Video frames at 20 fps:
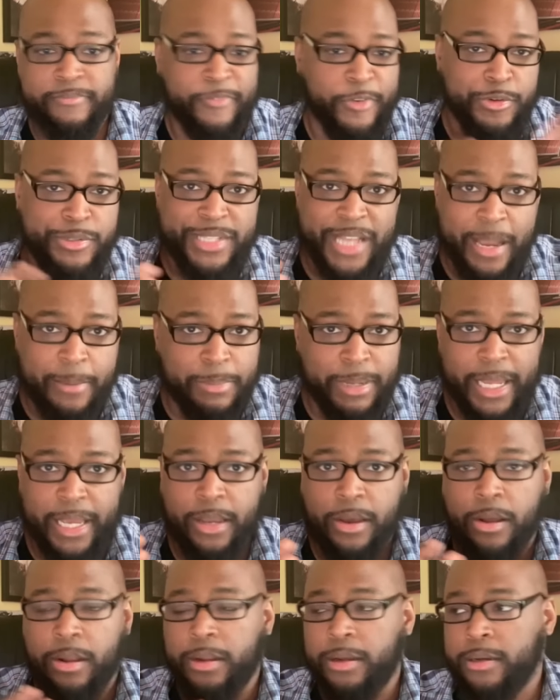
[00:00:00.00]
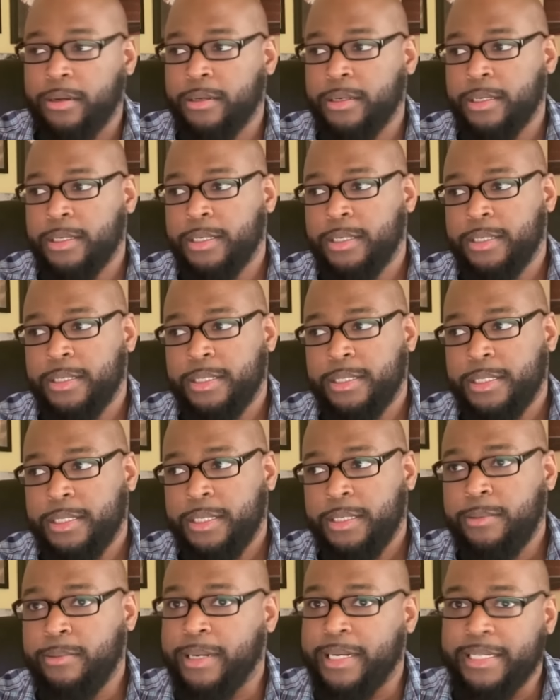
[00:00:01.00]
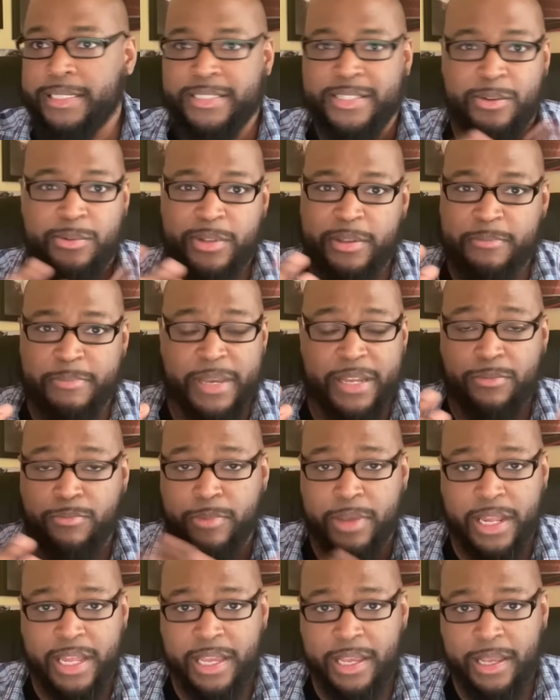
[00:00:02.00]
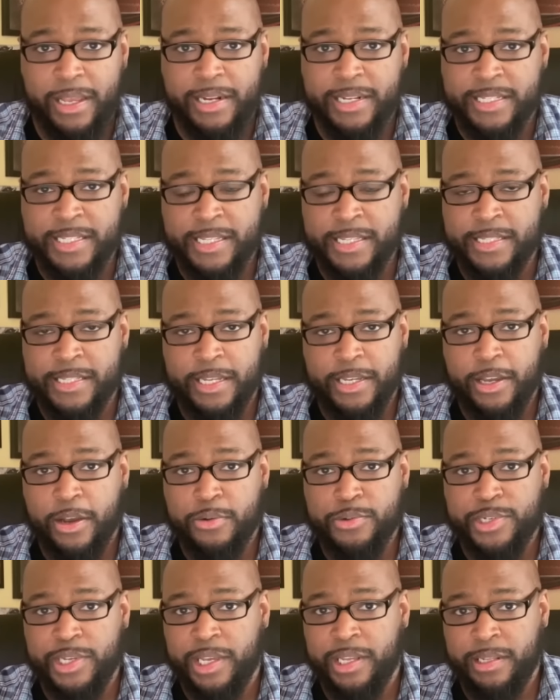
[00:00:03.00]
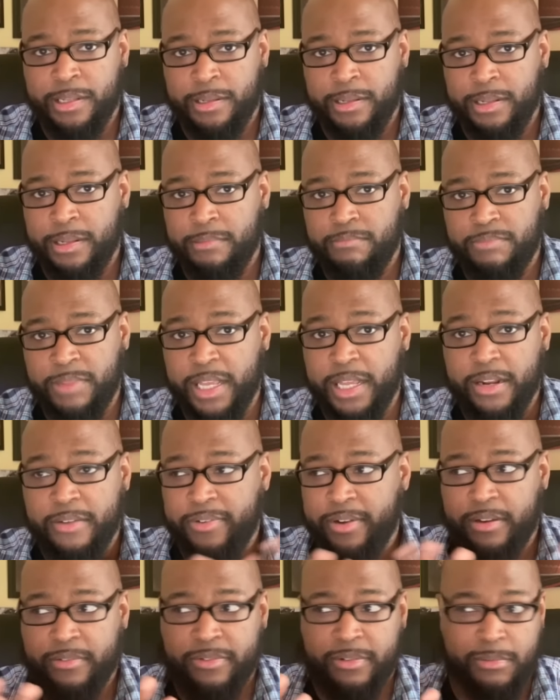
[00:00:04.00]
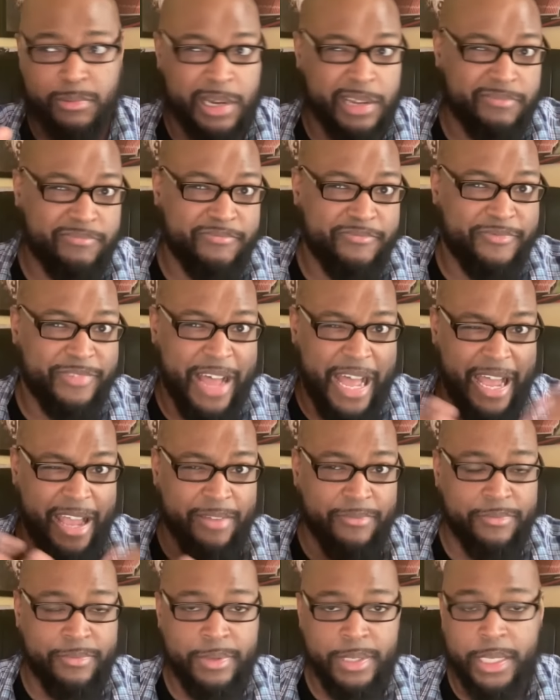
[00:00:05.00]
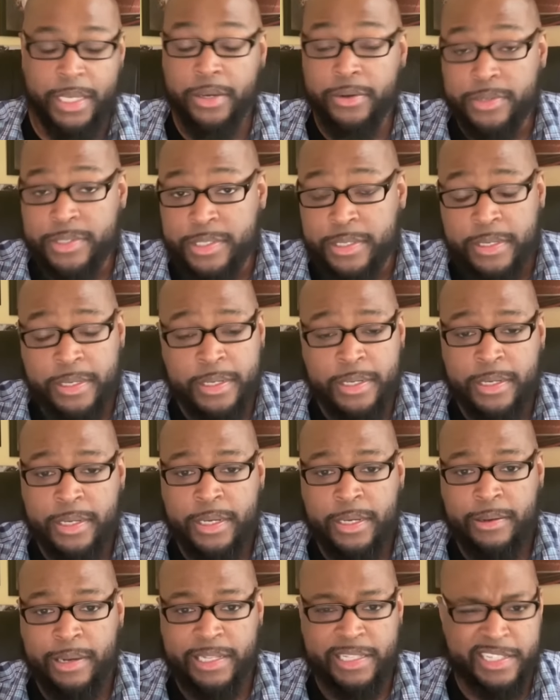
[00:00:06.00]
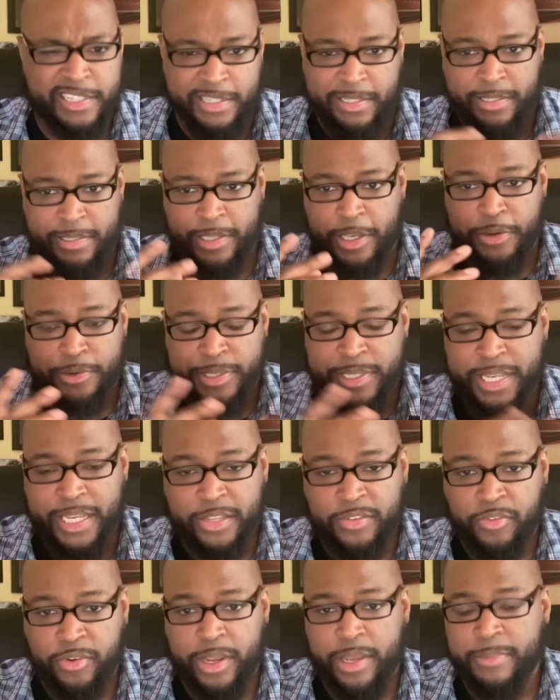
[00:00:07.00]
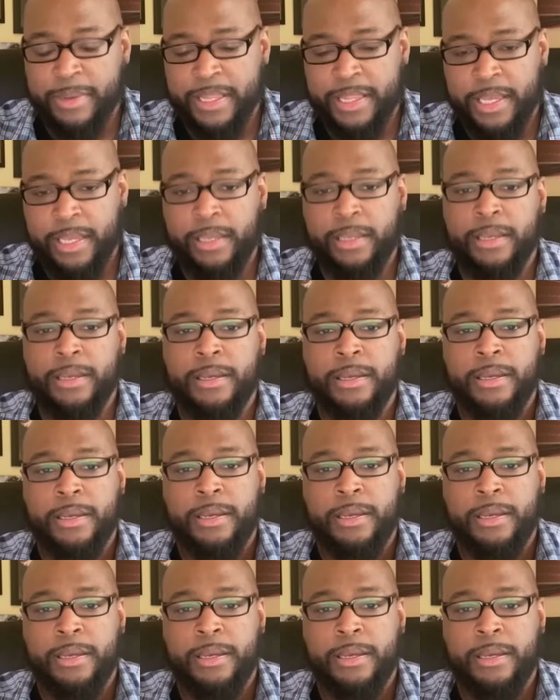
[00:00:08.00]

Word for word: First-time play caller, right? It's only been really an assistant coach in the NFL for, what, 5 years, right? This is year 6 for him, I think.